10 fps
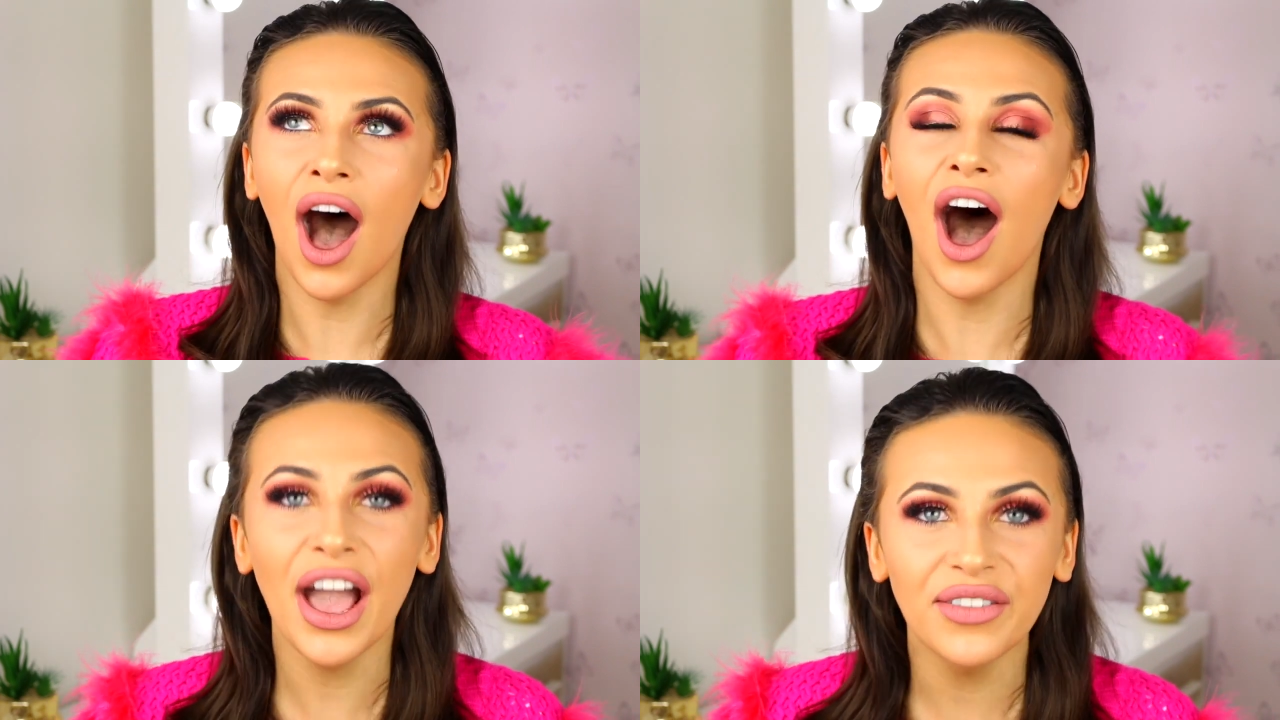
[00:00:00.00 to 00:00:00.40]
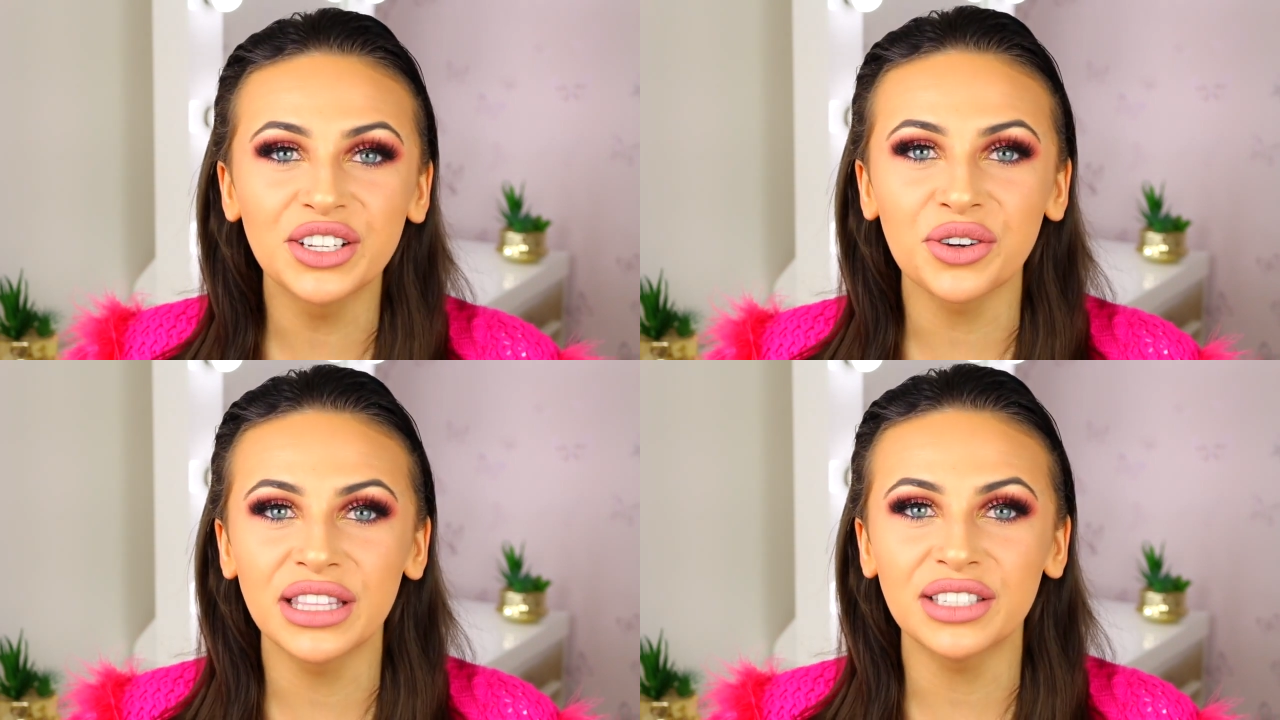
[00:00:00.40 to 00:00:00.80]
I've
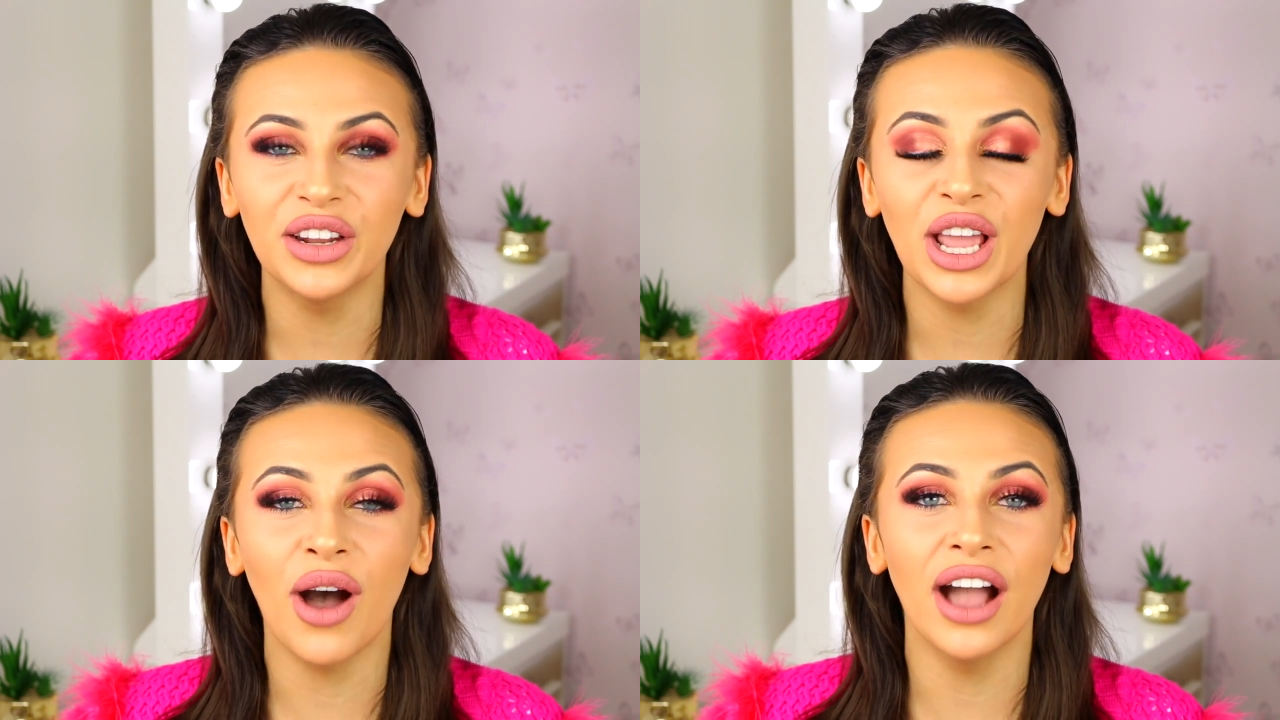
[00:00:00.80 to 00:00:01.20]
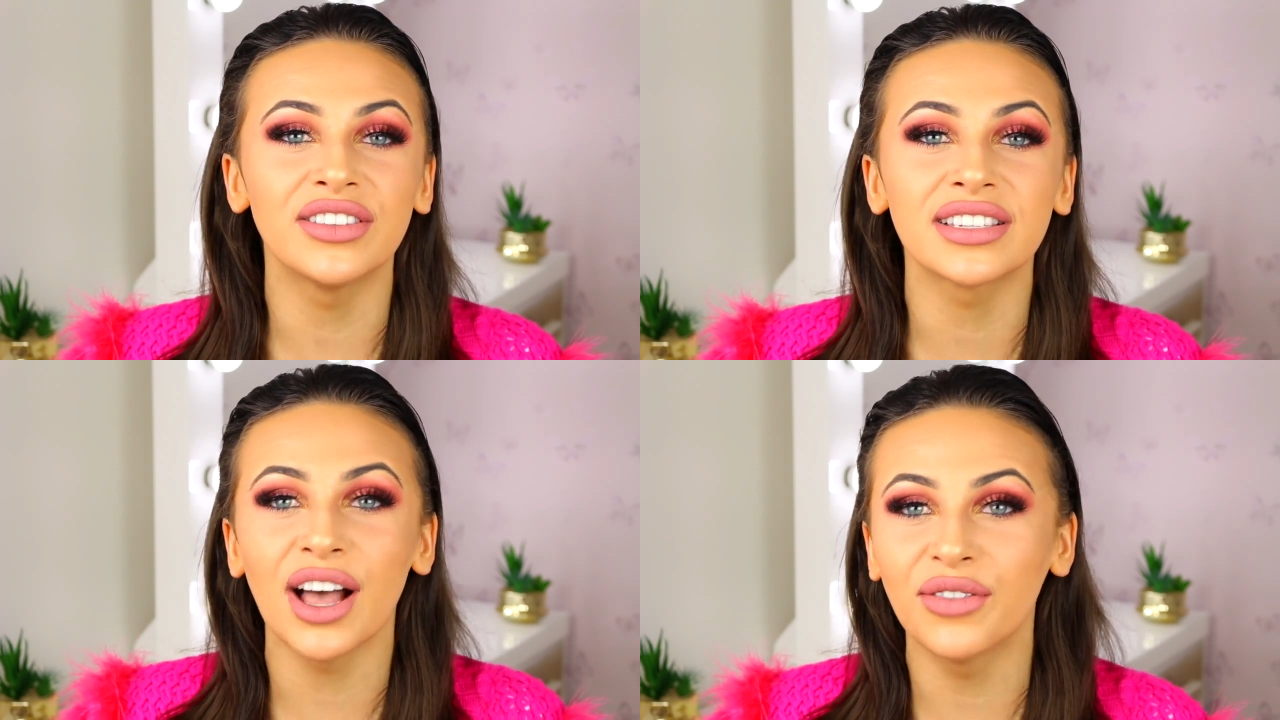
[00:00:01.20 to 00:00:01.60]
enjoyed this video. I've
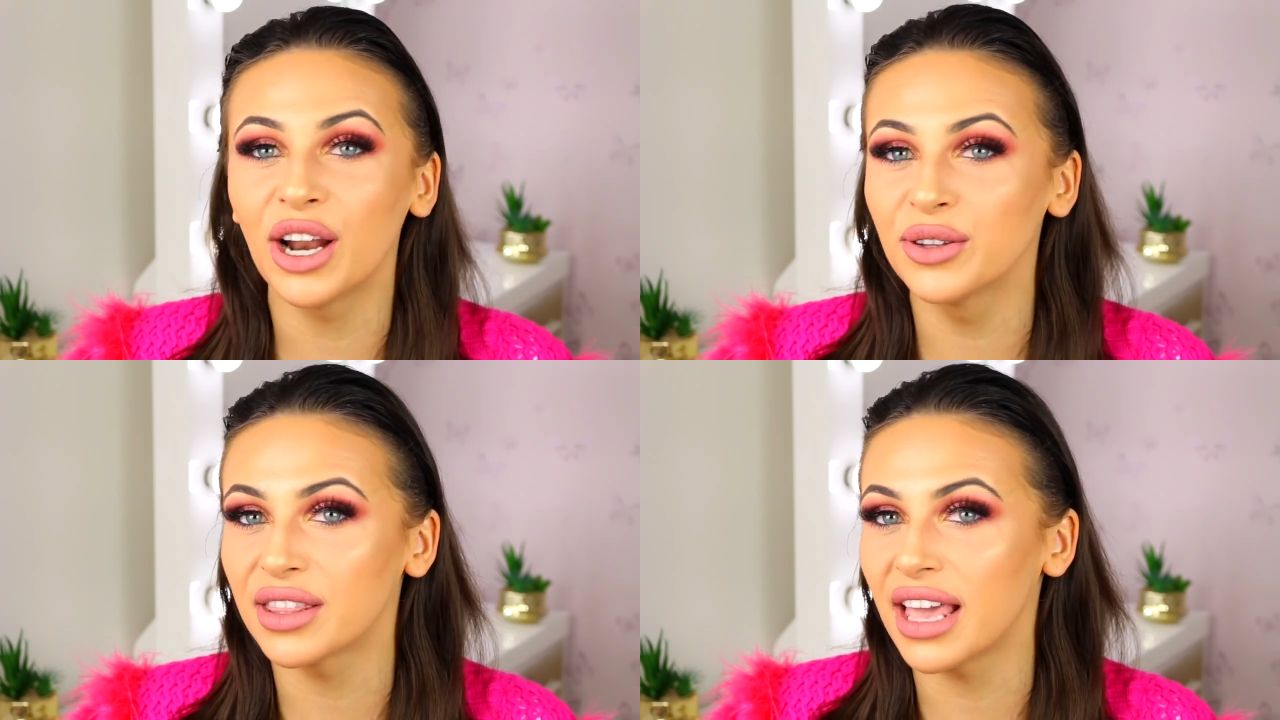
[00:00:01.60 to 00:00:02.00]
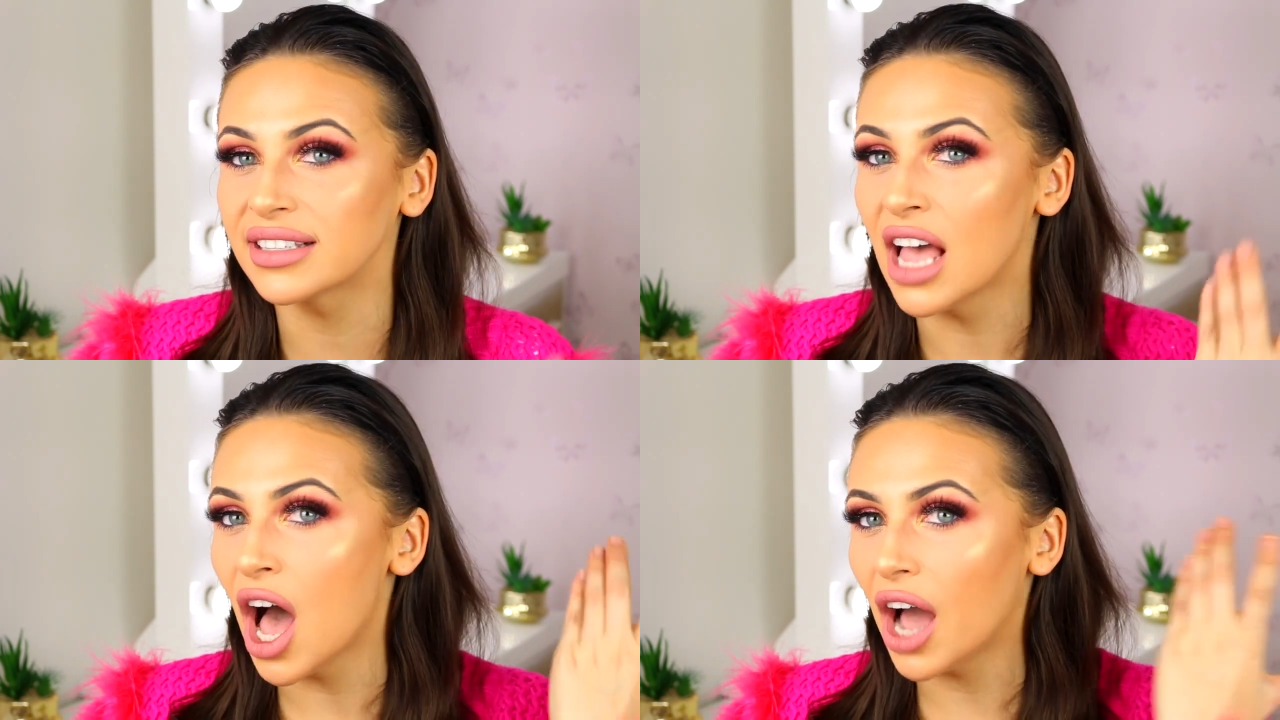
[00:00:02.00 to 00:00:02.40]
discovered loads of
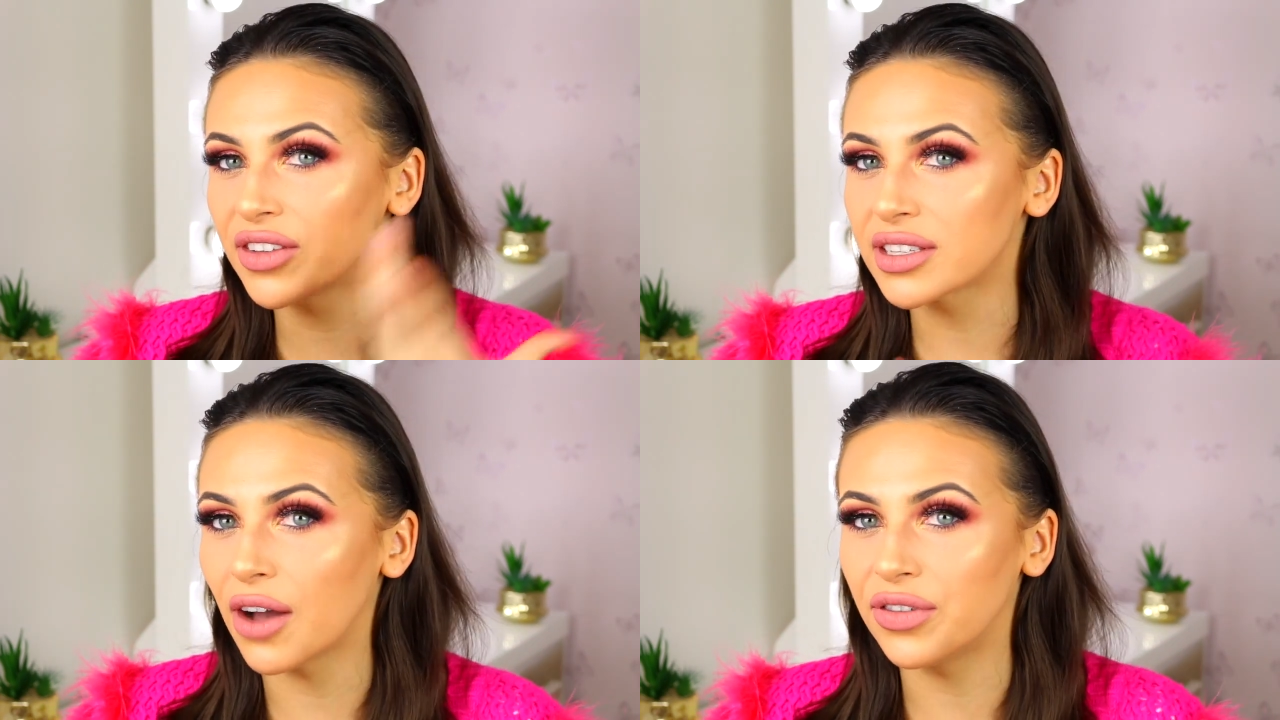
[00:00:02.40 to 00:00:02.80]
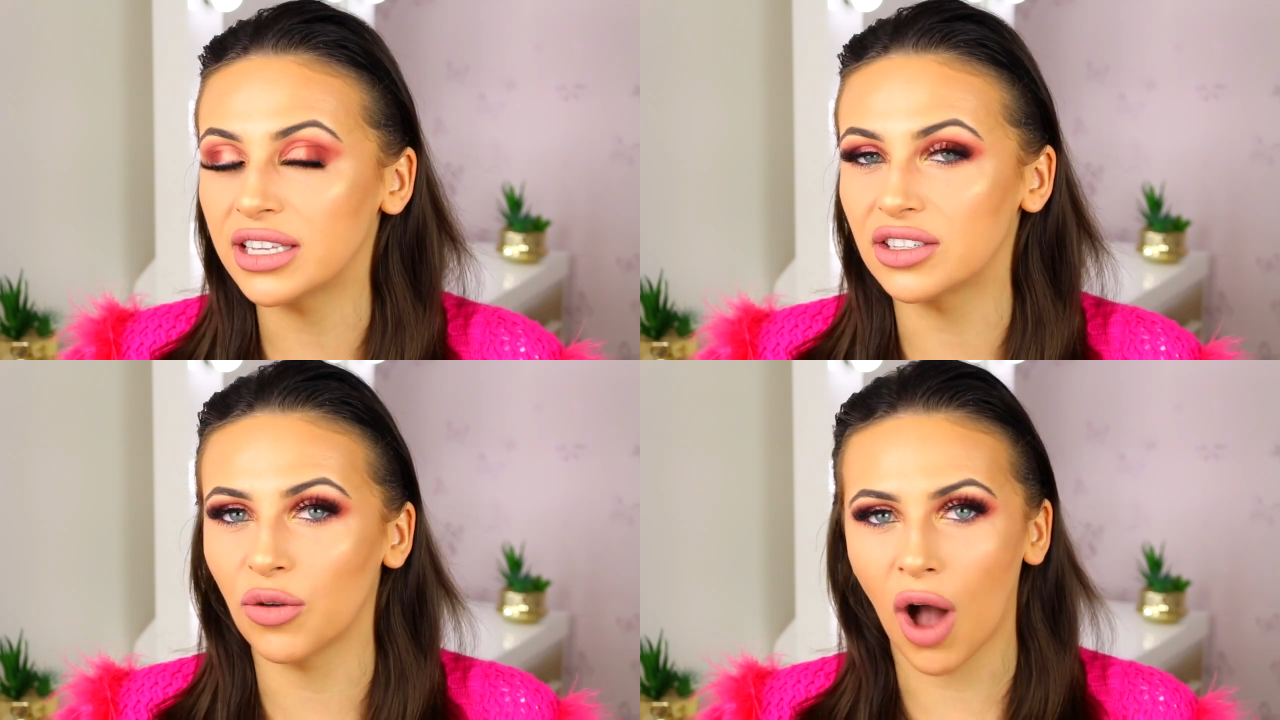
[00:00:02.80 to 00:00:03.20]
things. I've discovered
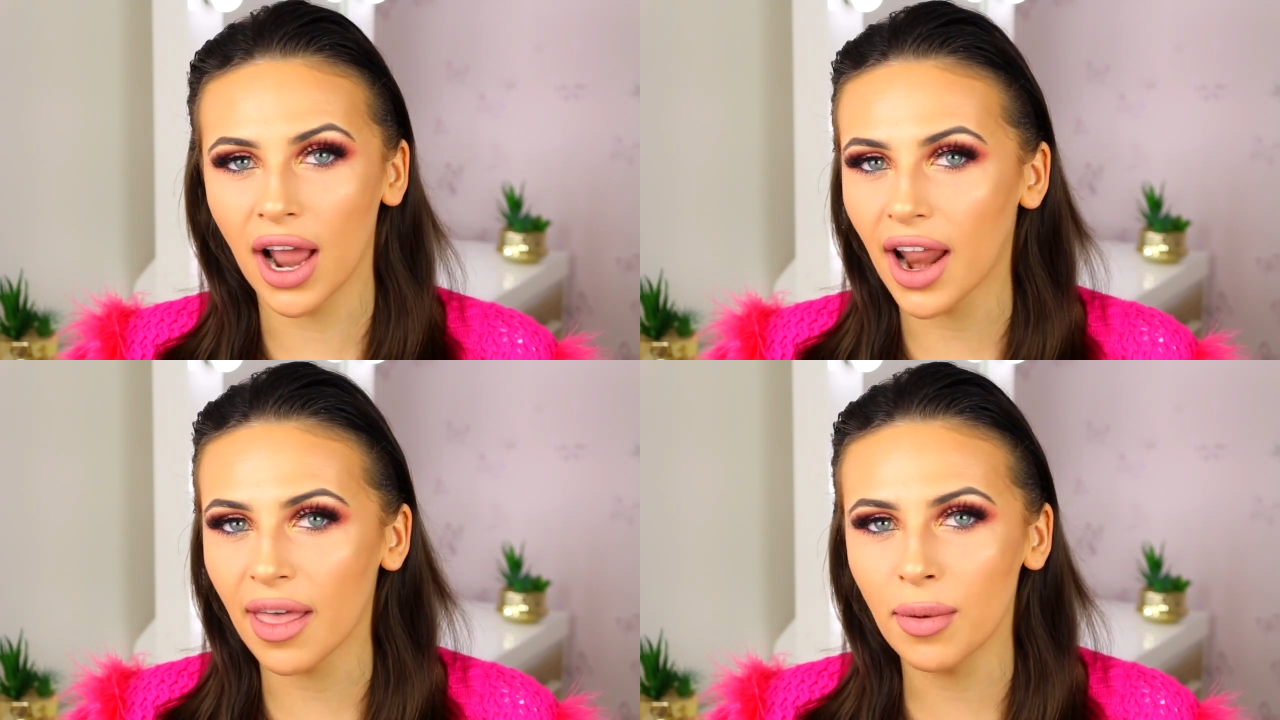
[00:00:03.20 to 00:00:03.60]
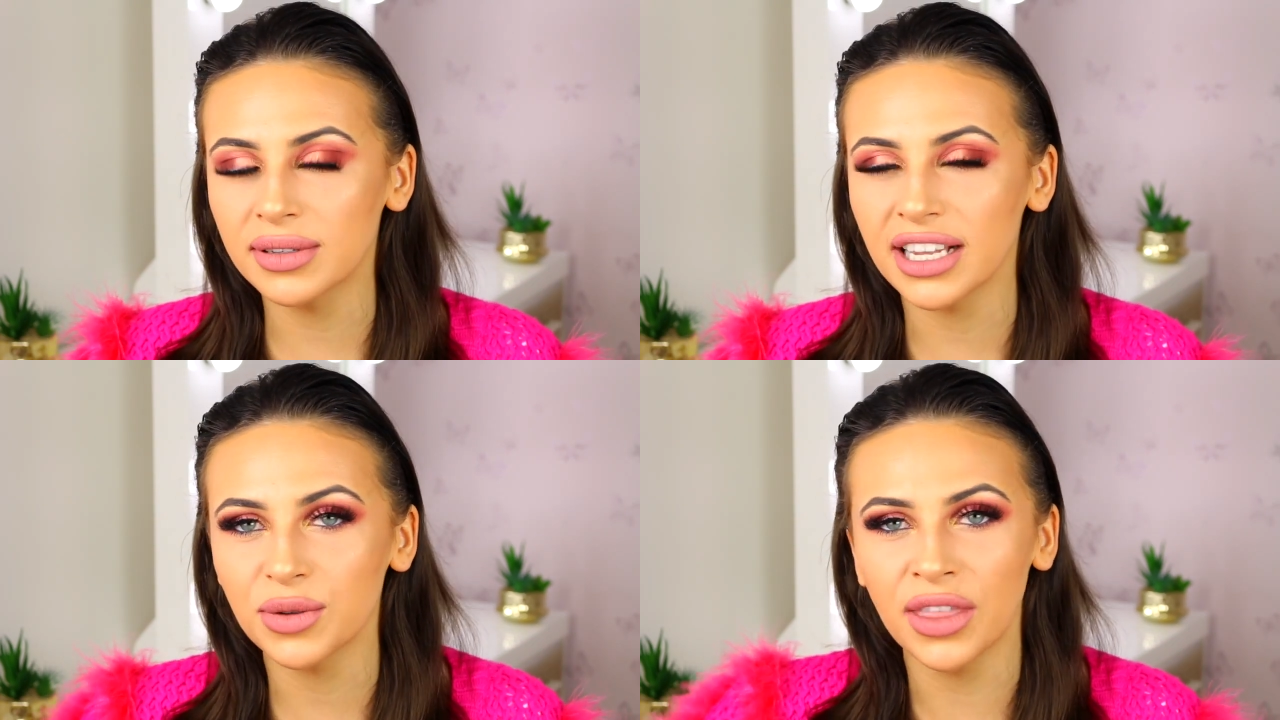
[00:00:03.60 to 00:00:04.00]
this new highlight that I'm
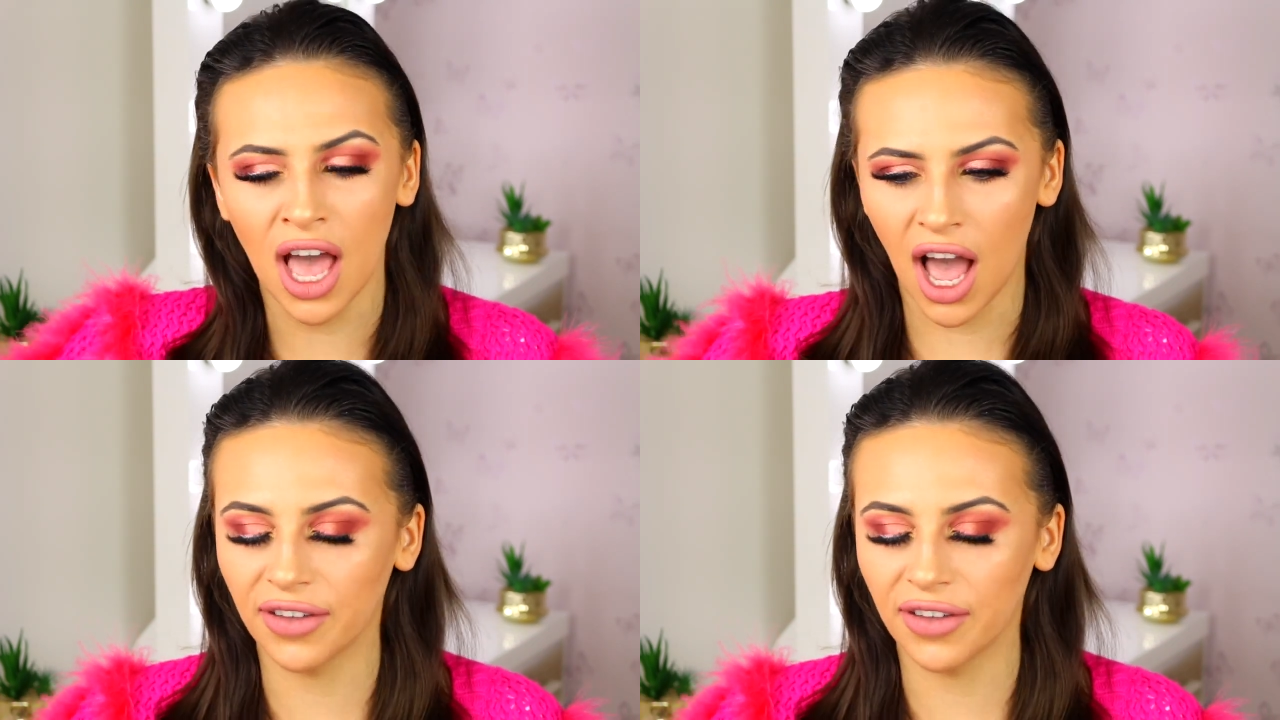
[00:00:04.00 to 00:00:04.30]
obsessed with.